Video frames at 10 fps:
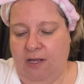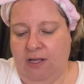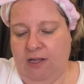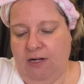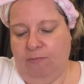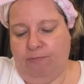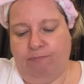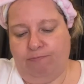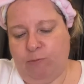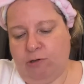a little
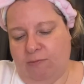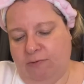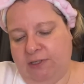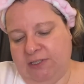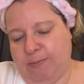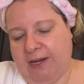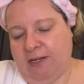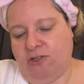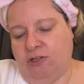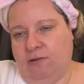trouble with this
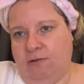package.